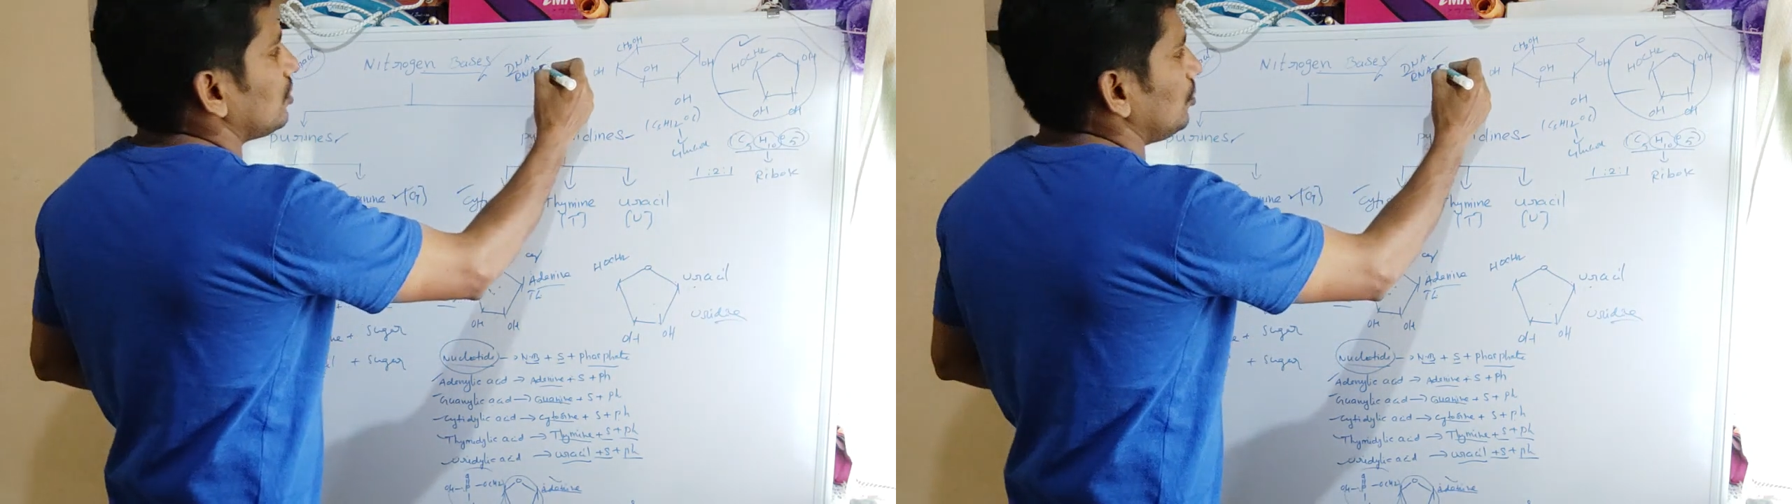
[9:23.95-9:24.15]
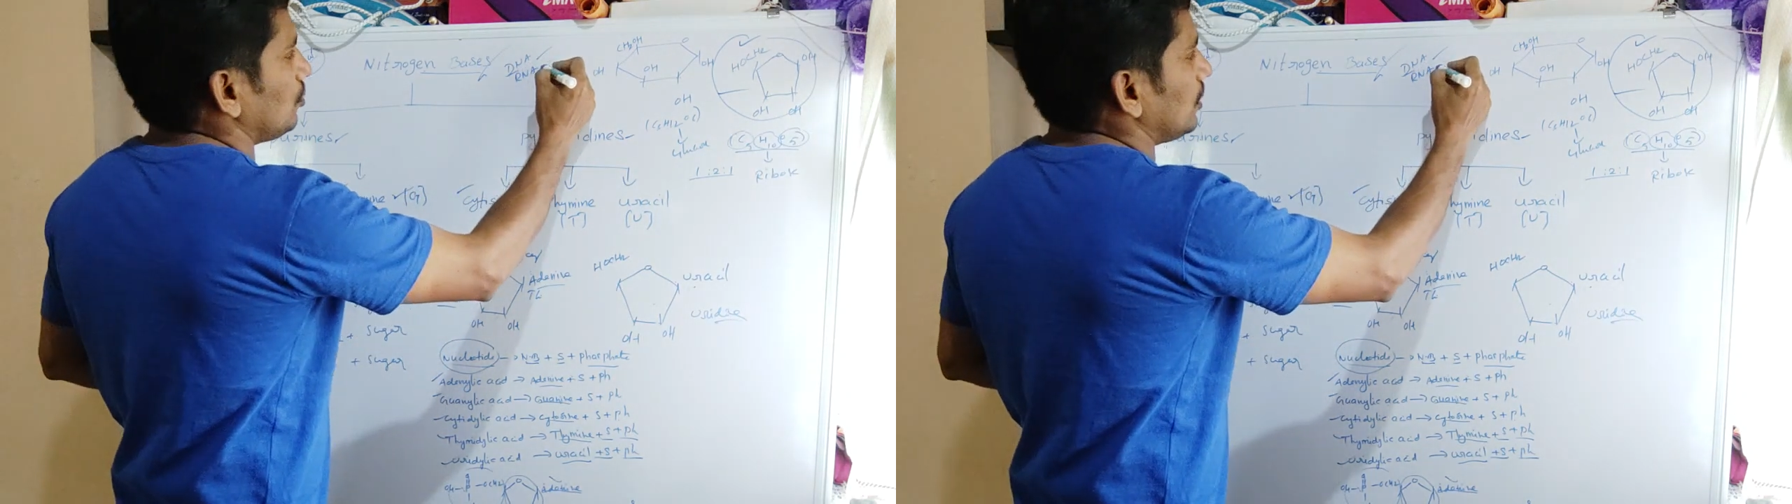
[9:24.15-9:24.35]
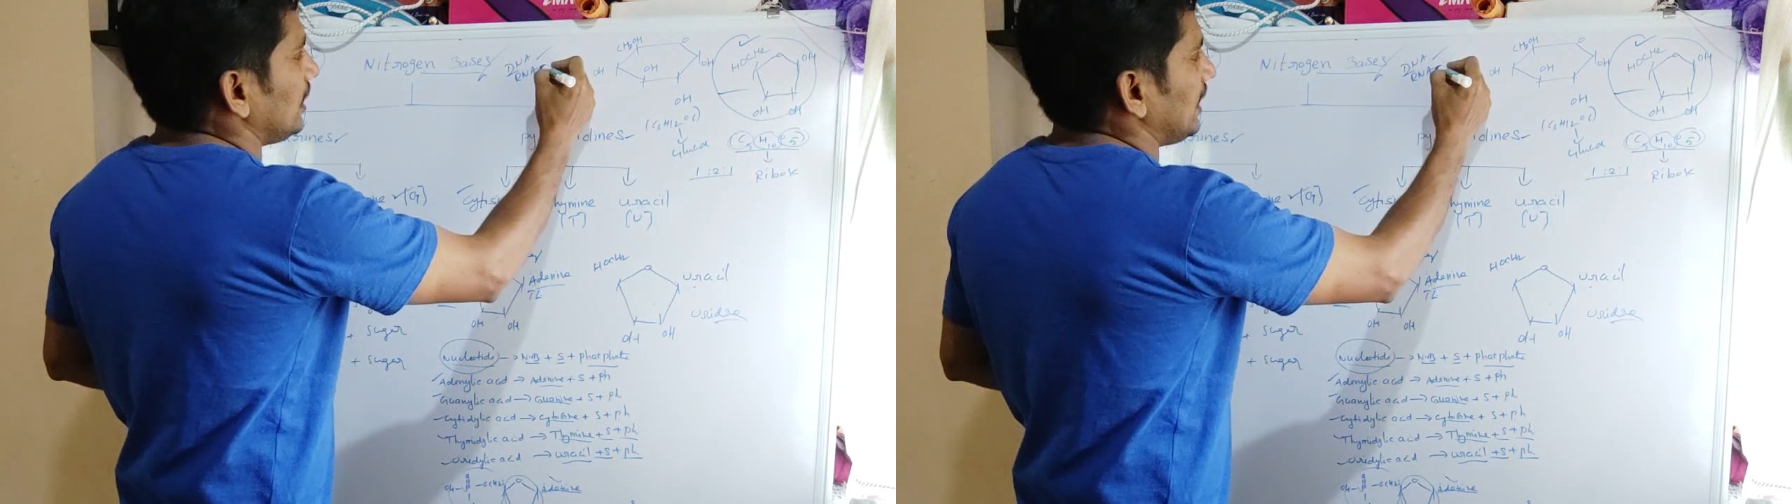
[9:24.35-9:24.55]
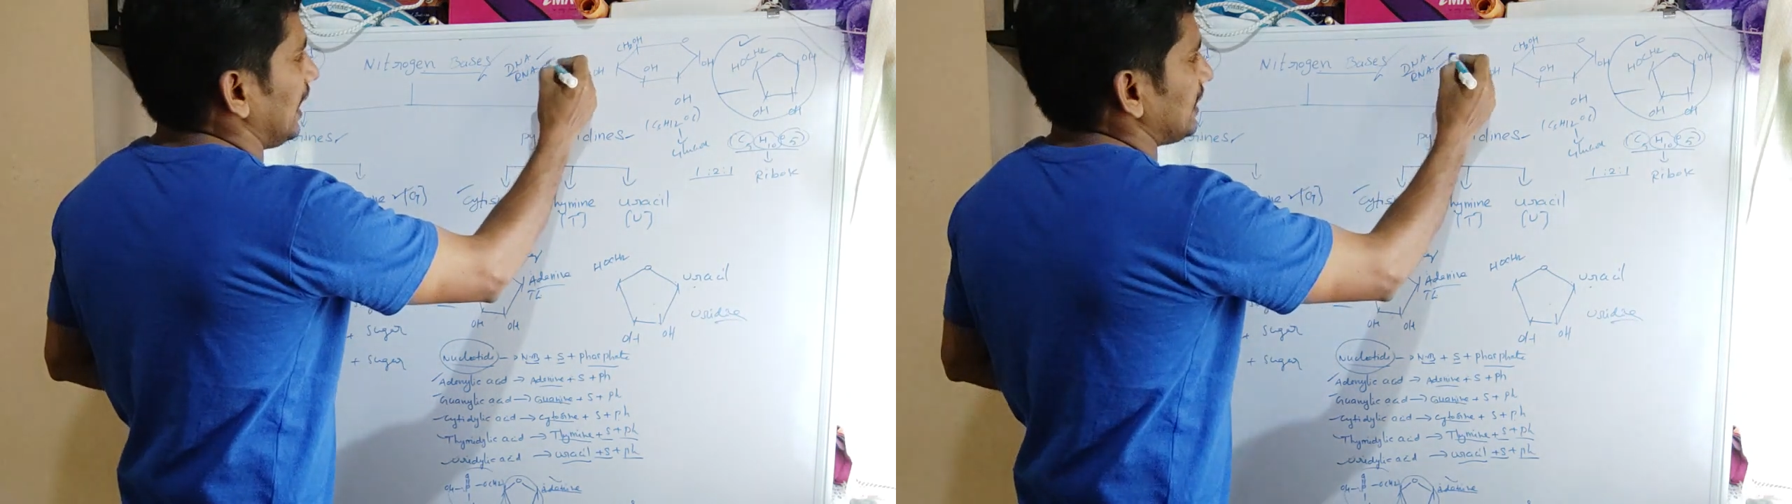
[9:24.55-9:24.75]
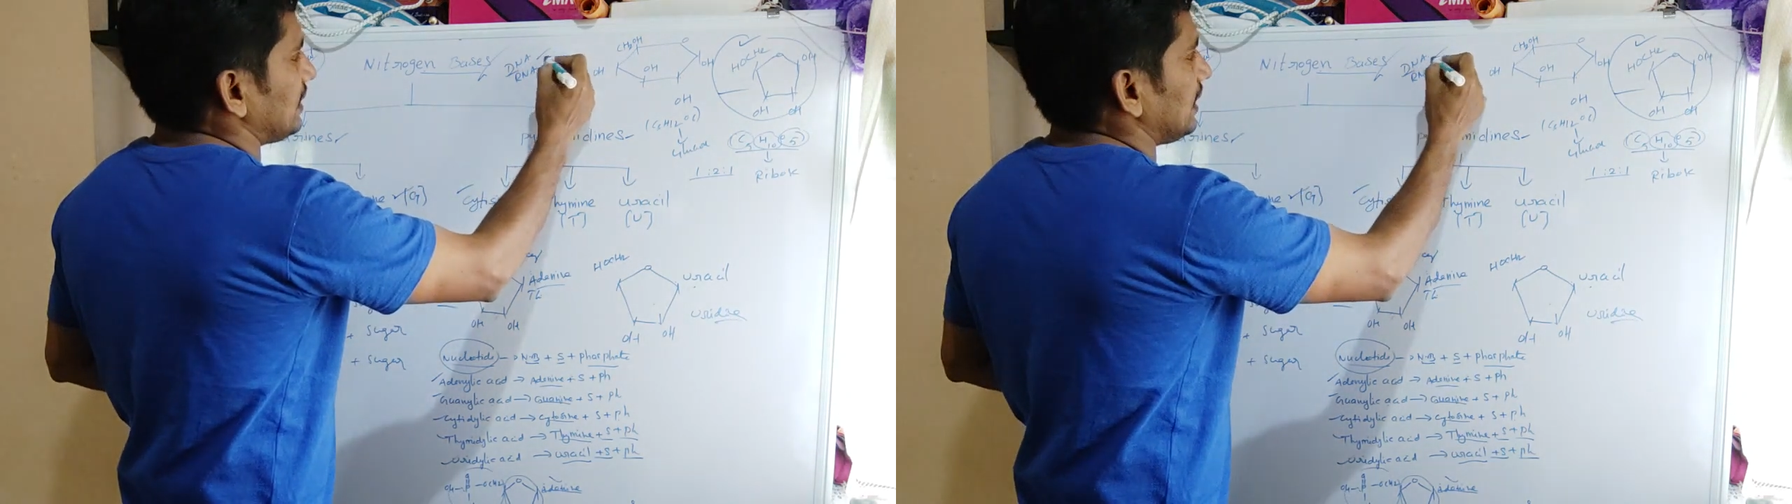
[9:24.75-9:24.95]
nucleic
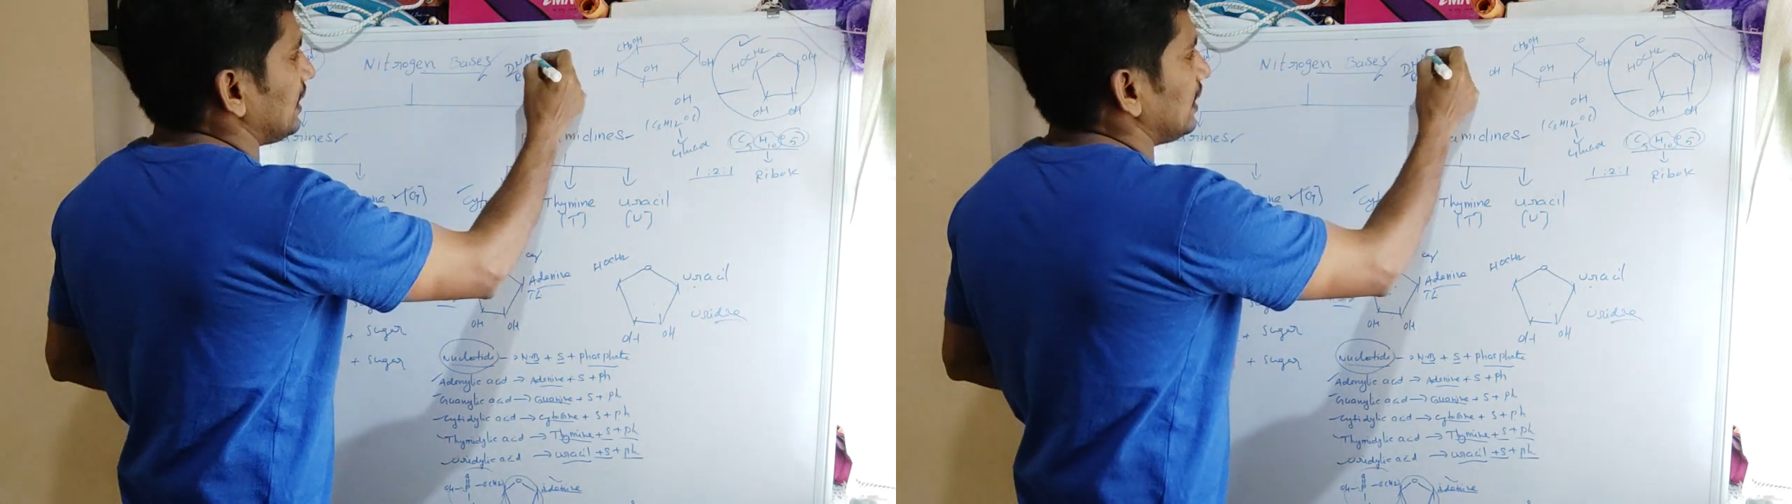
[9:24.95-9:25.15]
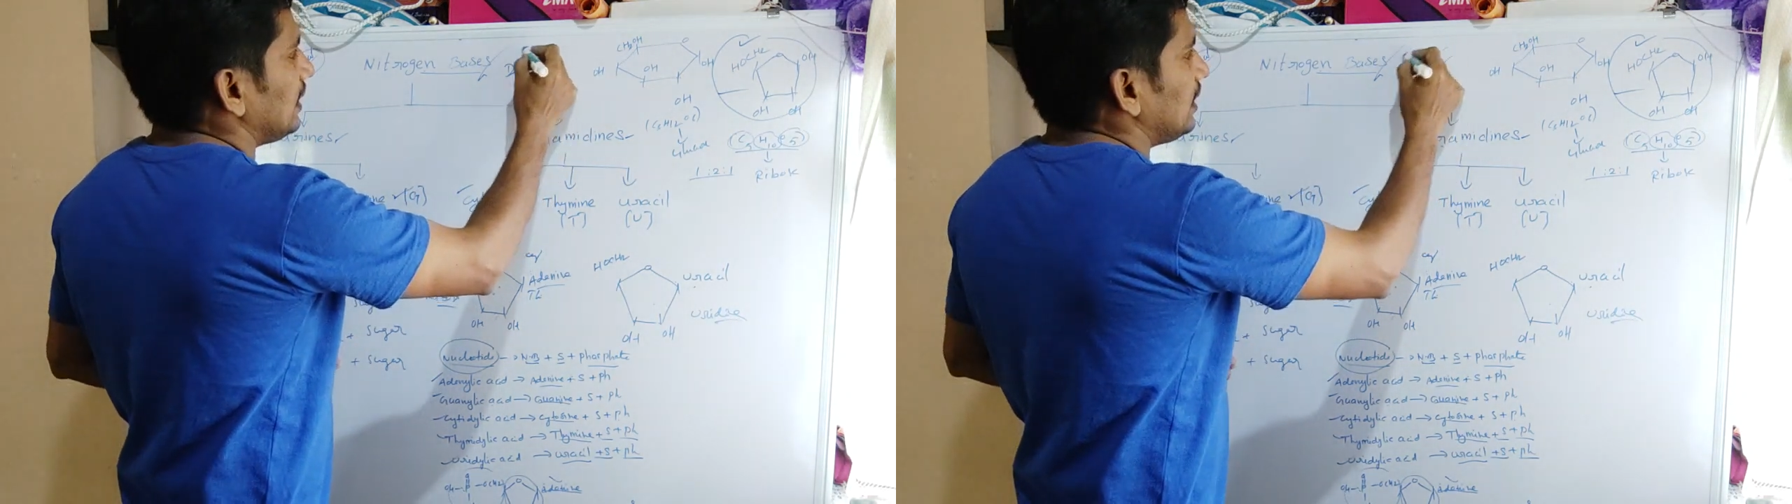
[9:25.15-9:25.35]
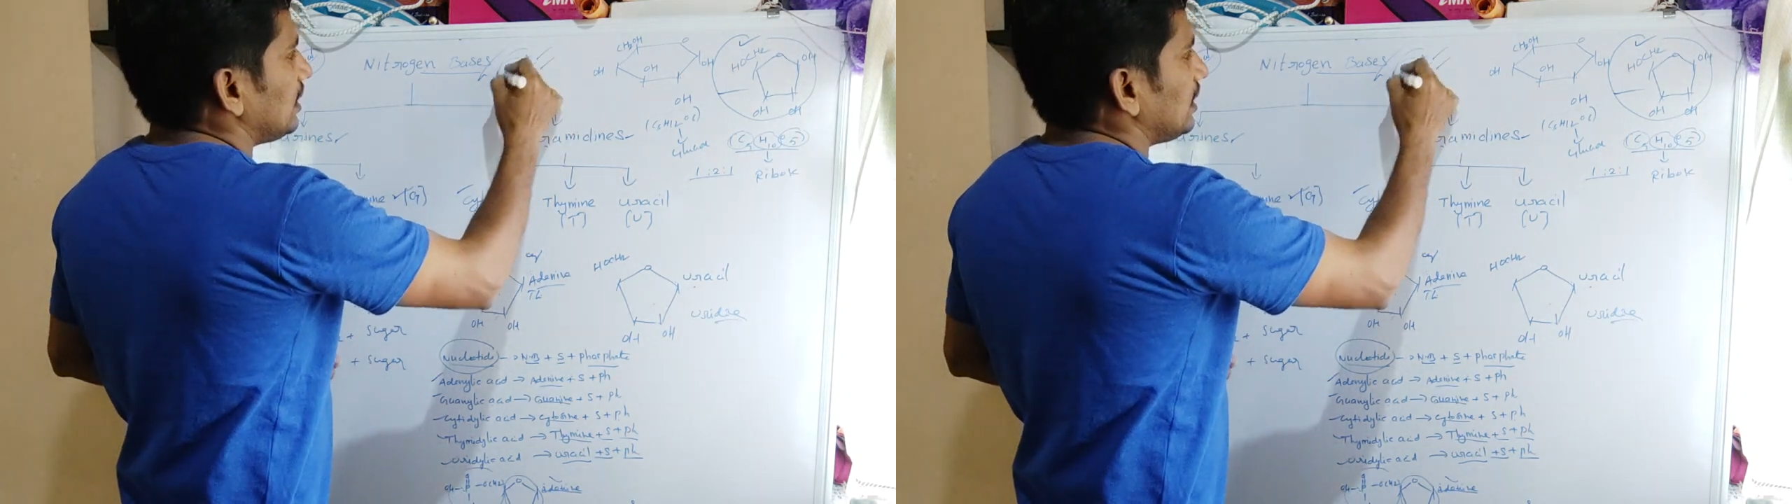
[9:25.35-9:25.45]
acid.